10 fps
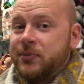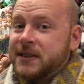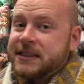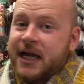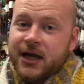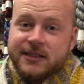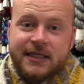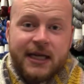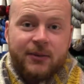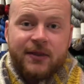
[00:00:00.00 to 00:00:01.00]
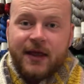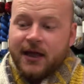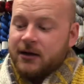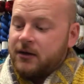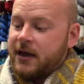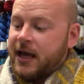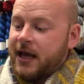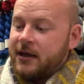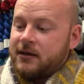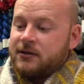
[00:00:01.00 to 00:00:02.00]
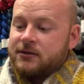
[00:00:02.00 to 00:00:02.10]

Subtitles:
be scared to knit with it, okay?